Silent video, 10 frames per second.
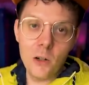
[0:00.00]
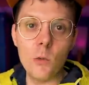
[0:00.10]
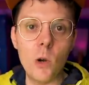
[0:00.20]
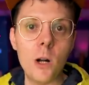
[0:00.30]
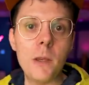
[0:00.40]
He
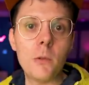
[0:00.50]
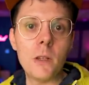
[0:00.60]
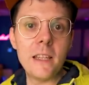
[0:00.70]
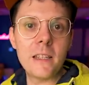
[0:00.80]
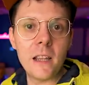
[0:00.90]
will be
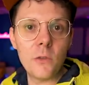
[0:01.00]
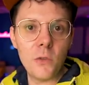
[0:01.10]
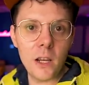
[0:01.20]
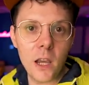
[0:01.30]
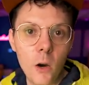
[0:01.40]
releasing a
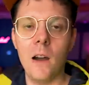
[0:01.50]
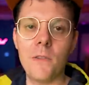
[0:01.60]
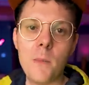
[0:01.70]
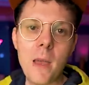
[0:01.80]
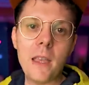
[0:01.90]
video of
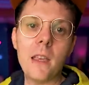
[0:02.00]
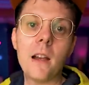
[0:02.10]
the making